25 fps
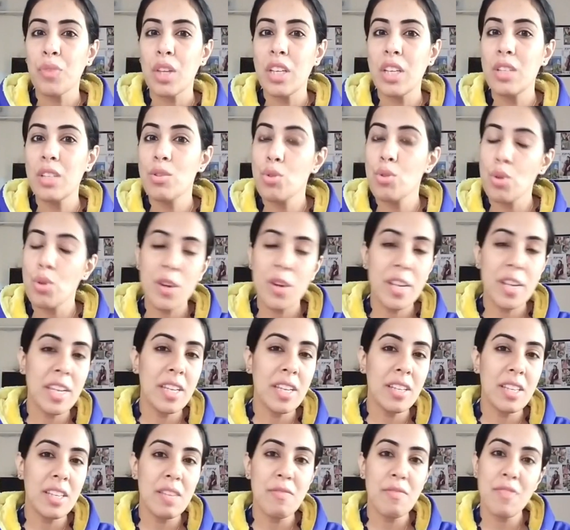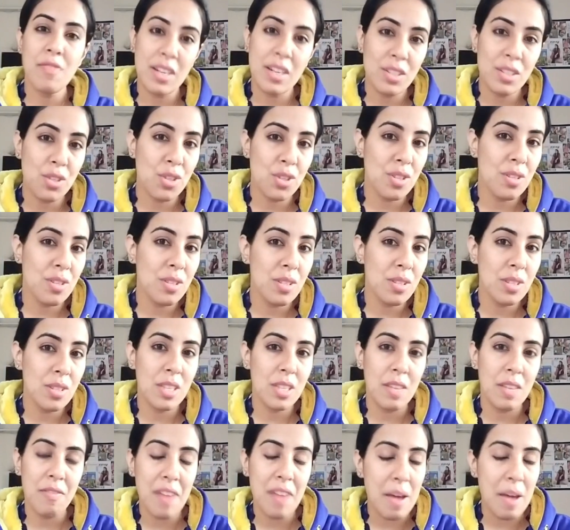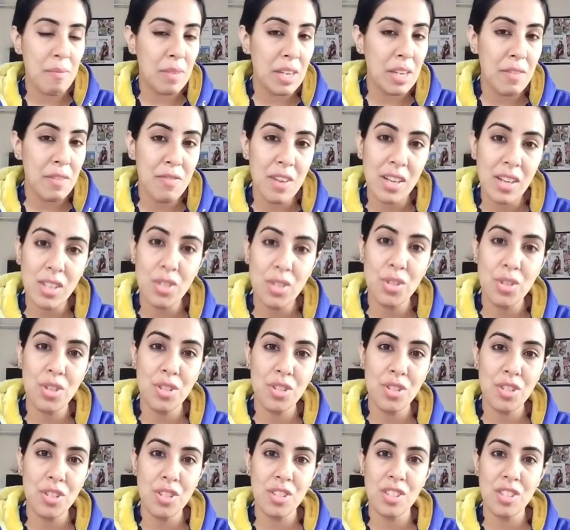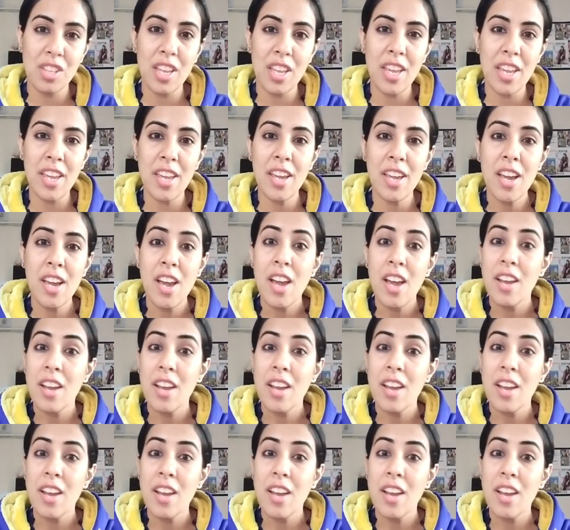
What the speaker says: enjoying the functions, the family functions, the